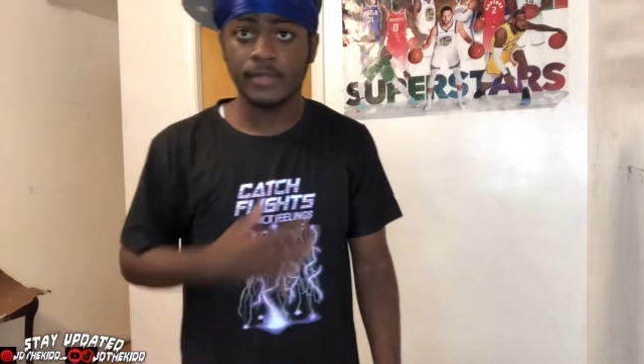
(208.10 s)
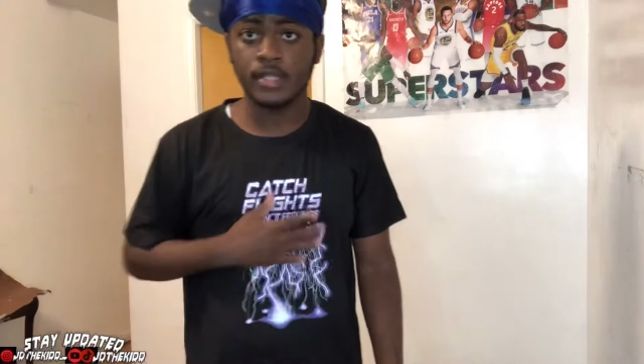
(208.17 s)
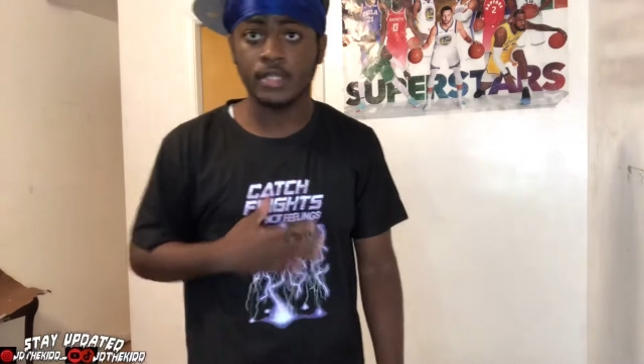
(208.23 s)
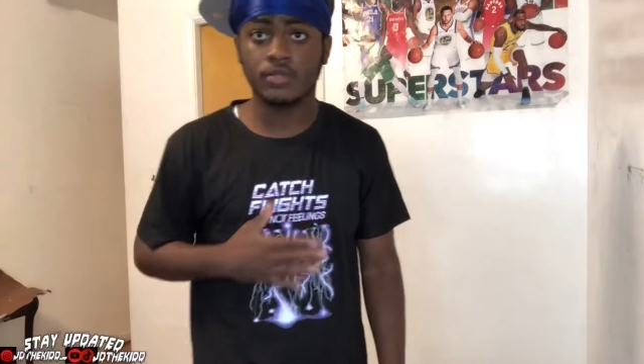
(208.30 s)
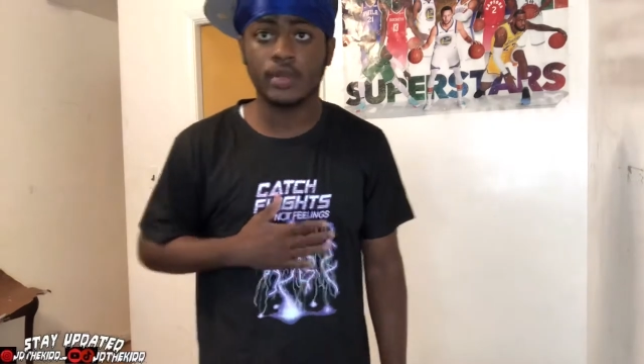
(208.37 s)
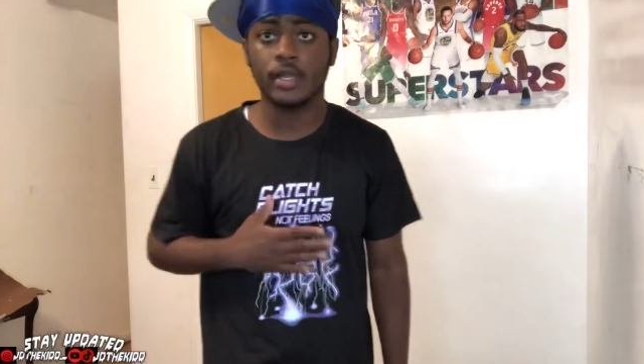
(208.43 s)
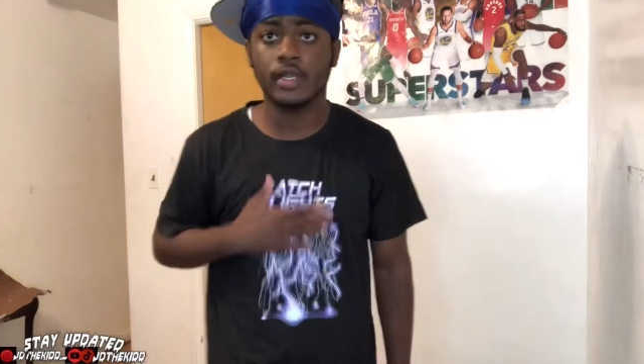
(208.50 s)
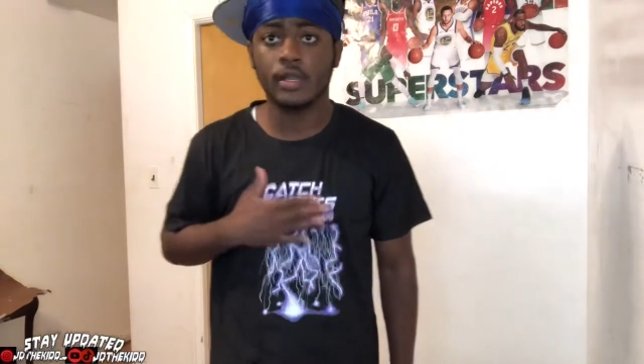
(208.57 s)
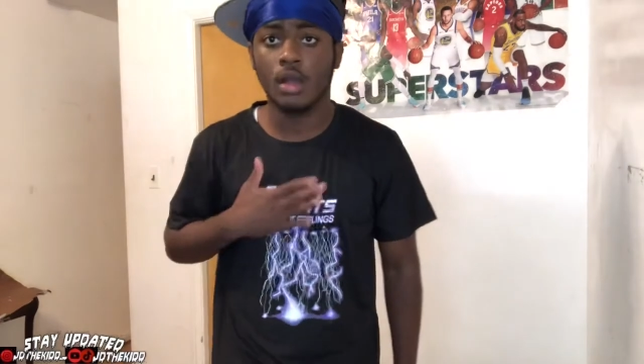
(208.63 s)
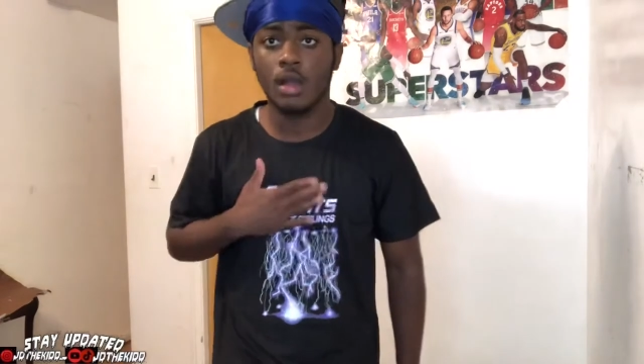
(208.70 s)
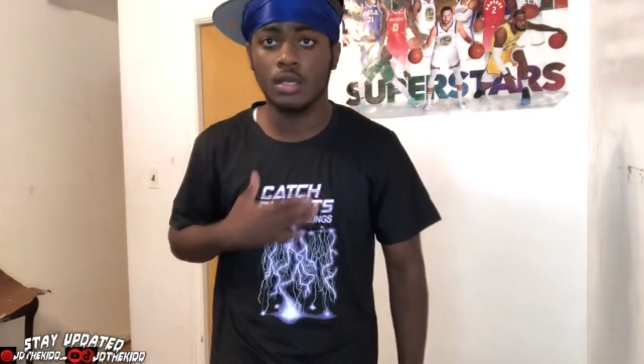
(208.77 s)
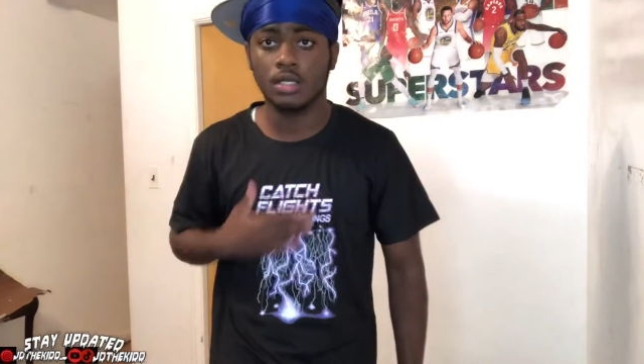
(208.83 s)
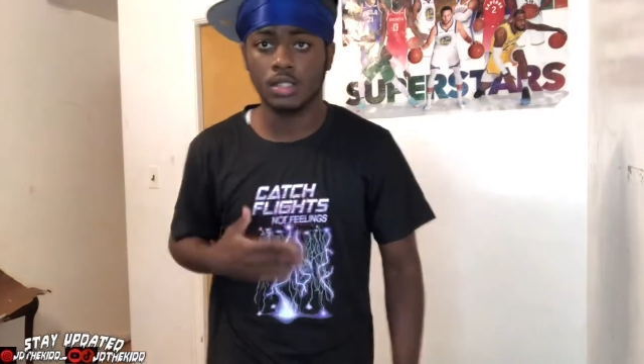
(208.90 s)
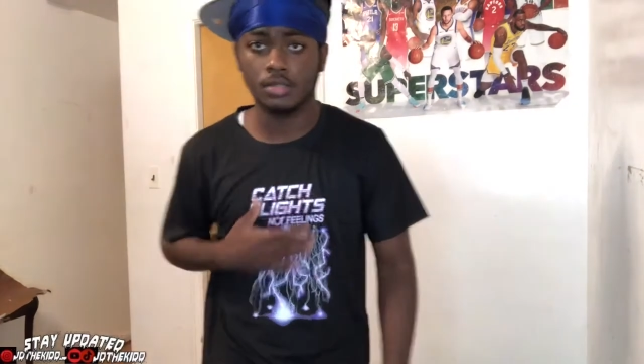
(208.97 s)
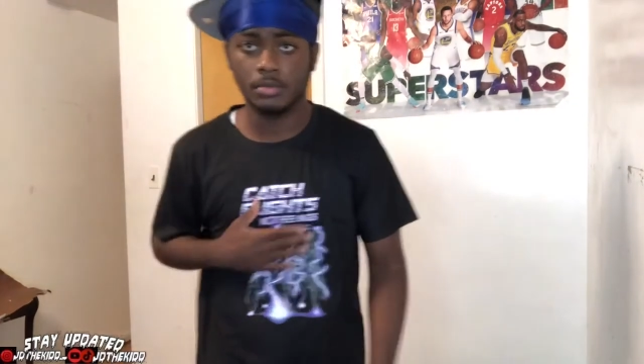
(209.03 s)
This right here
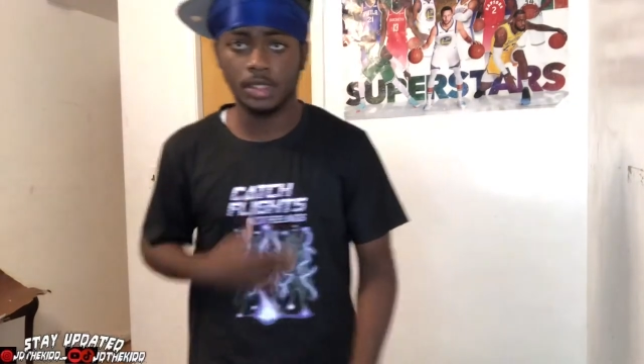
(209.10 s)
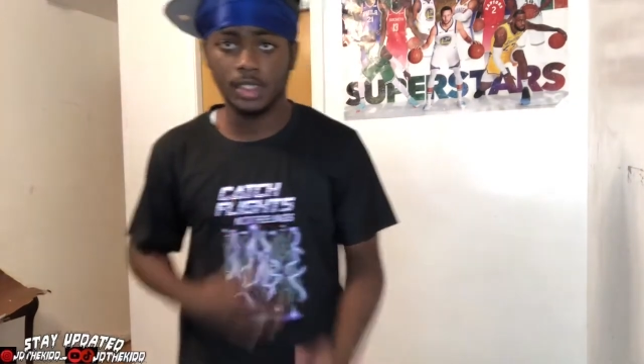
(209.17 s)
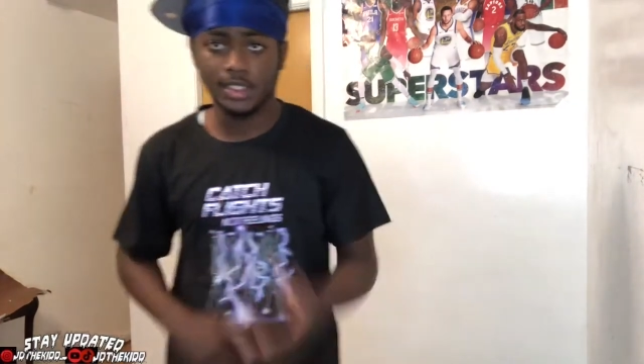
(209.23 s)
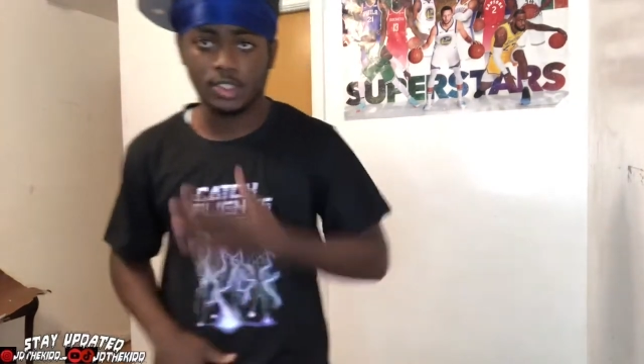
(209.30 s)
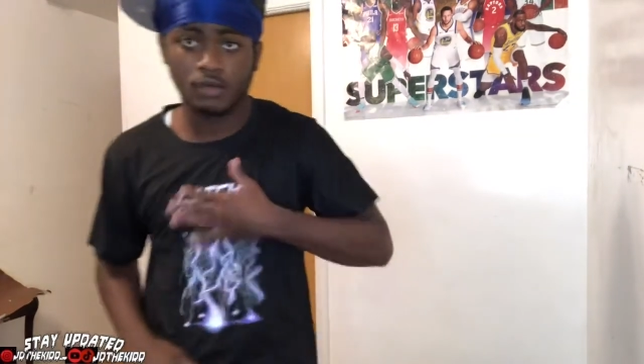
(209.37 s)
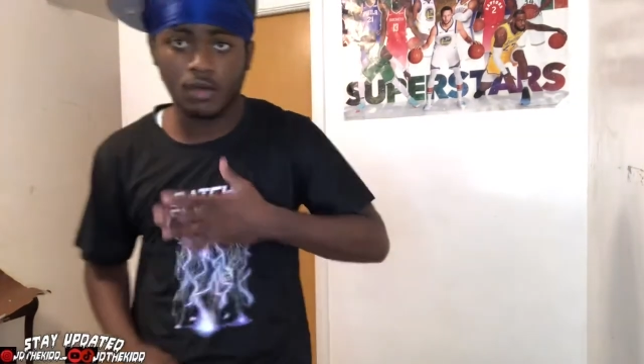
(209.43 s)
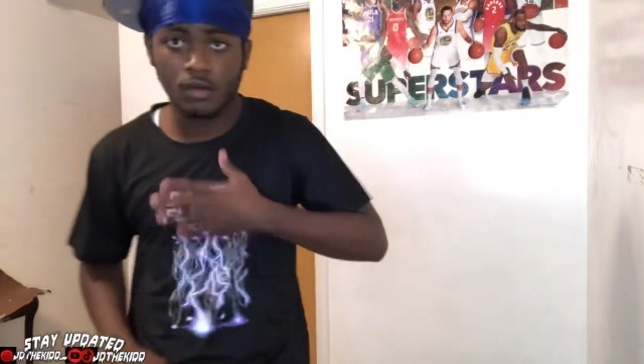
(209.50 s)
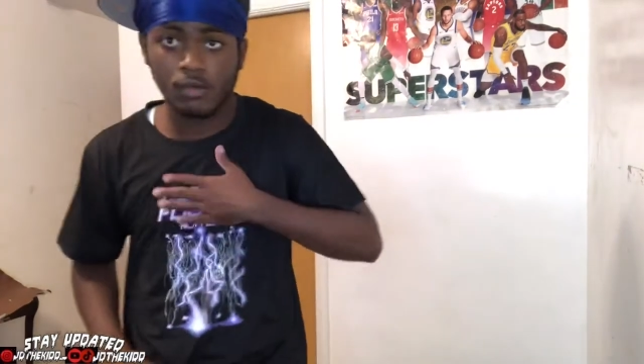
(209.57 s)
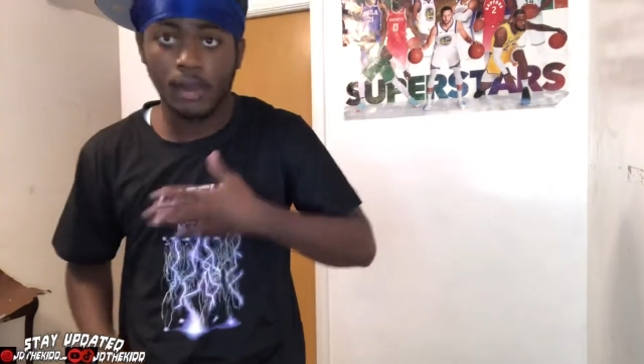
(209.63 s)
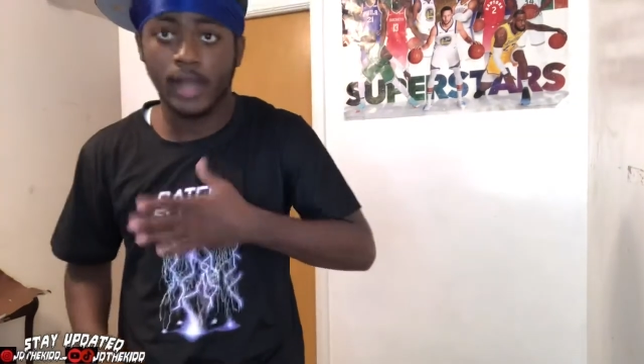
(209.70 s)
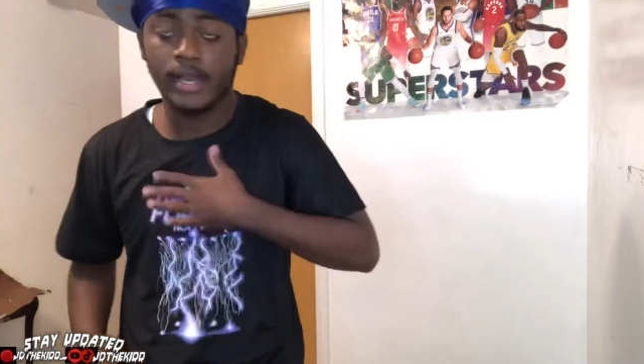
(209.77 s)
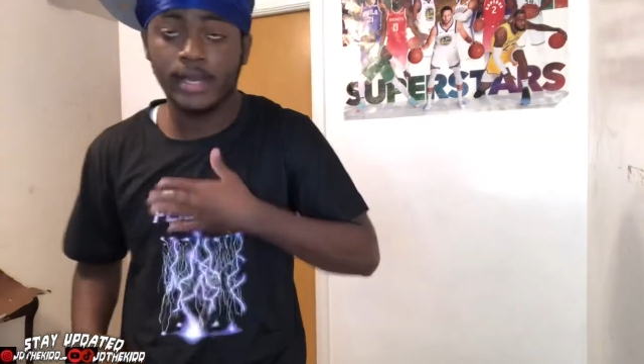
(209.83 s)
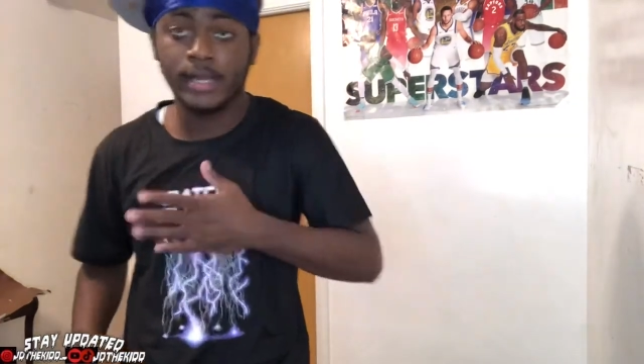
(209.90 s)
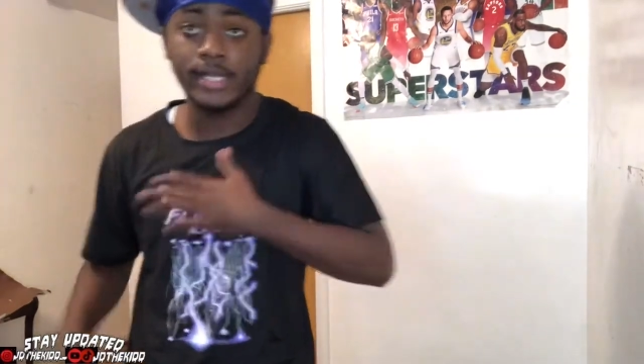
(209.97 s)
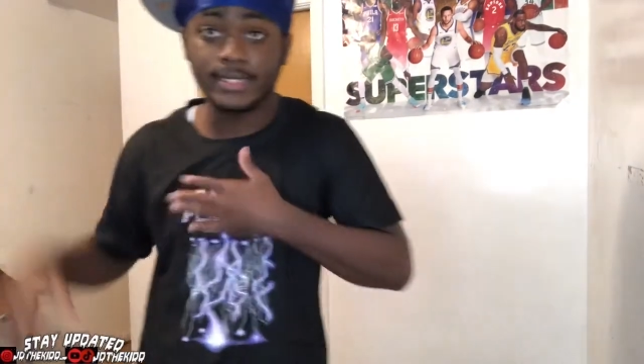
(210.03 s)
hard to me. This quote
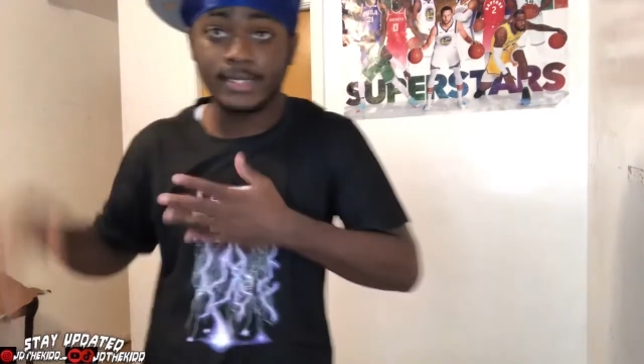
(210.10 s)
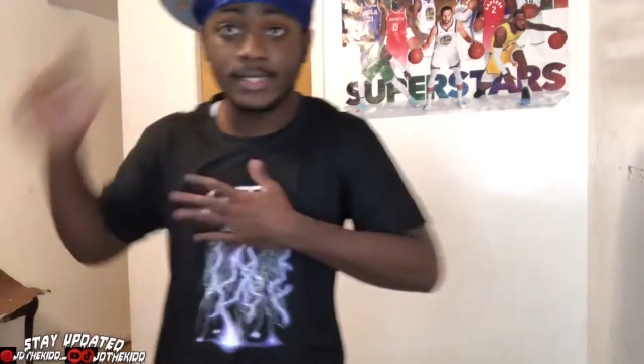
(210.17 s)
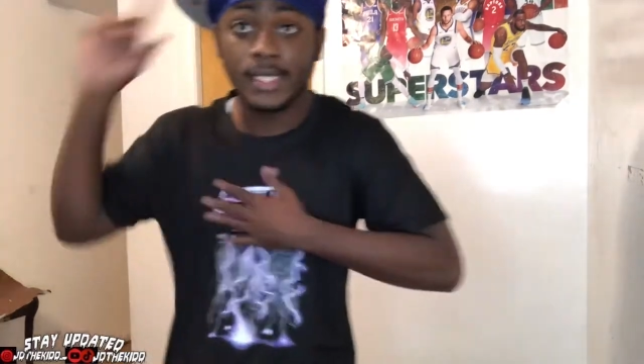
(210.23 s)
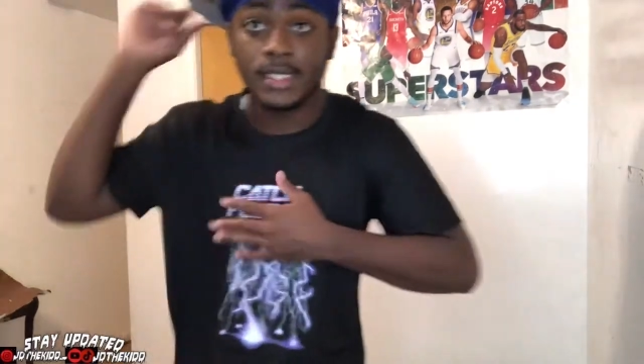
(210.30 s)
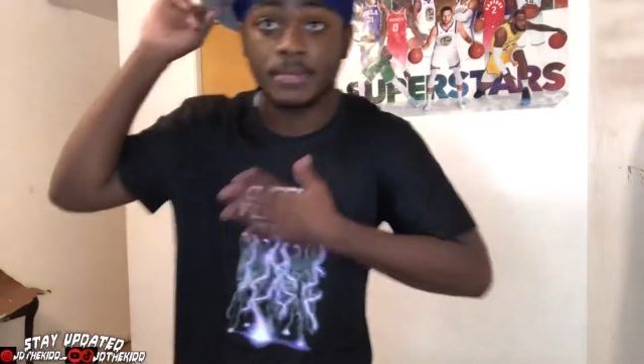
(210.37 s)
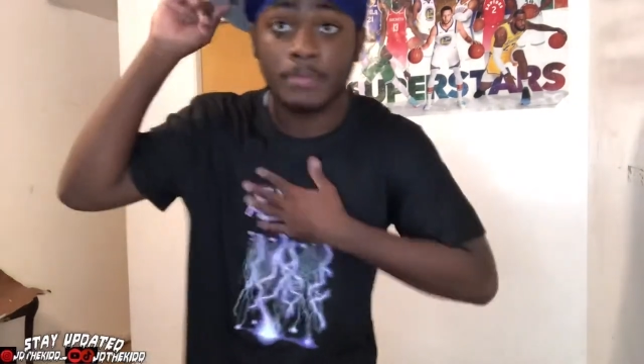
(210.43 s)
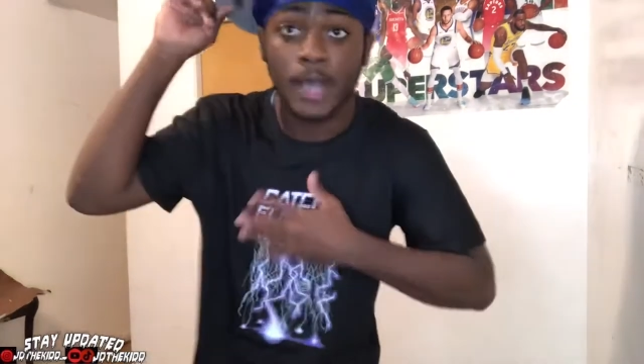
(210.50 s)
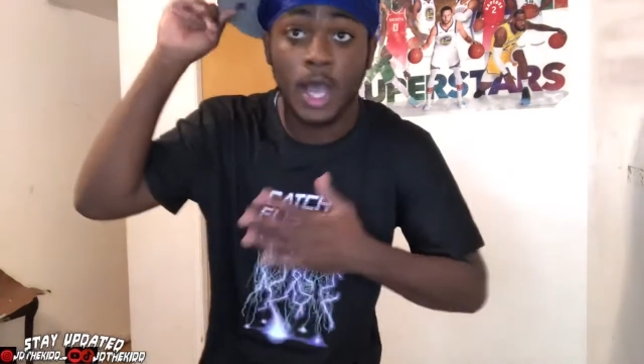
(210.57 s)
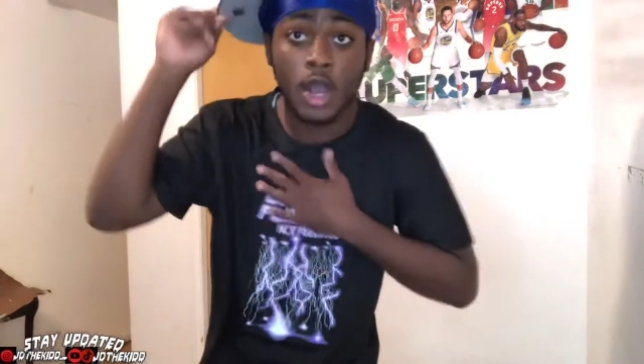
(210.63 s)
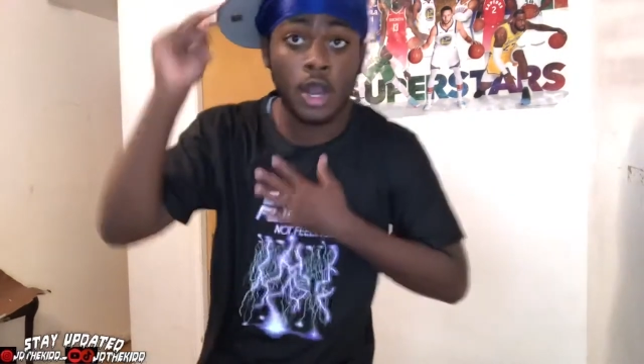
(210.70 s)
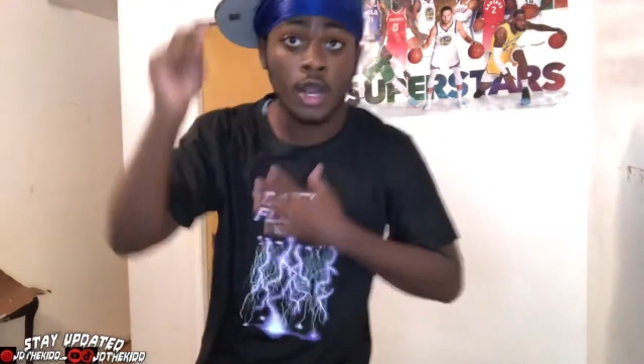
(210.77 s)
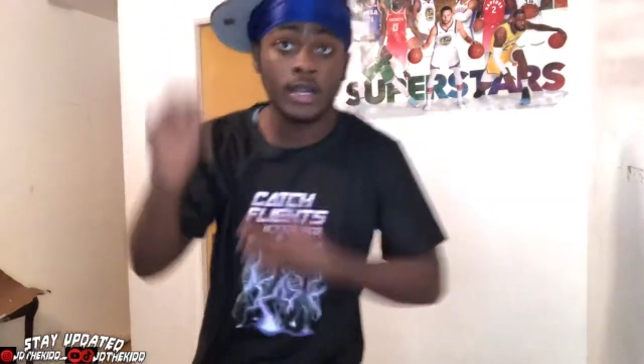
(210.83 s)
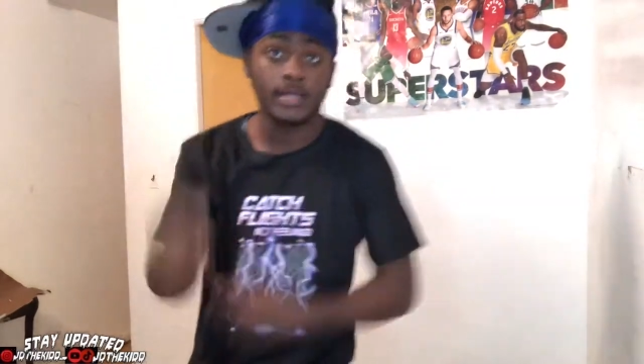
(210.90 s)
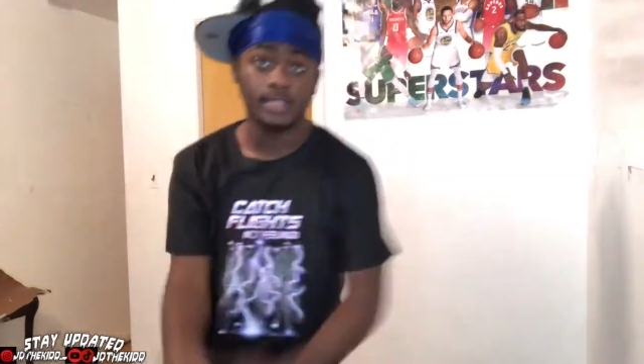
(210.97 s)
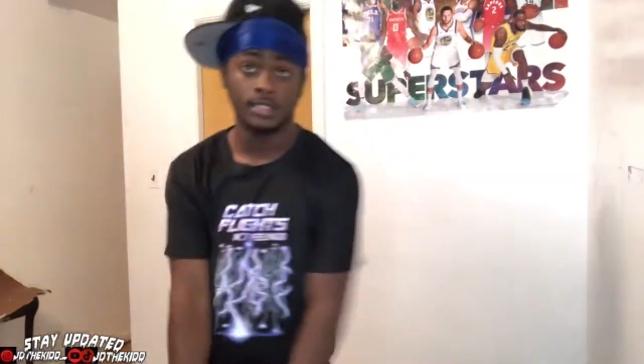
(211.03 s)
right here, it touched my
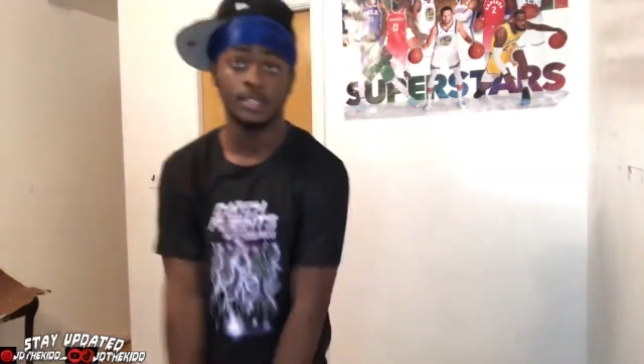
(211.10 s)
heart.